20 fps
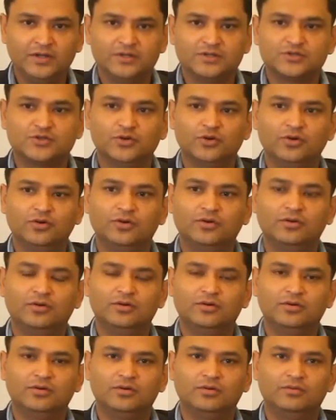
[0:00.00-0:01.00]

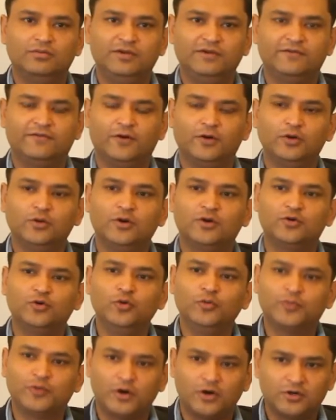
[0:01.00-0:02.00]
So we follow a
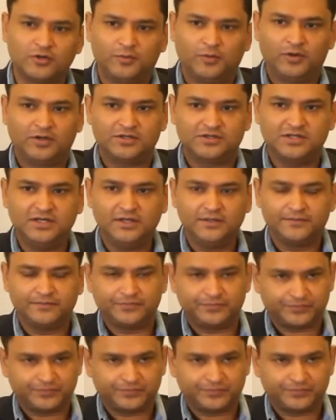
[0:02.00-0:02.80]
two-pronged policy.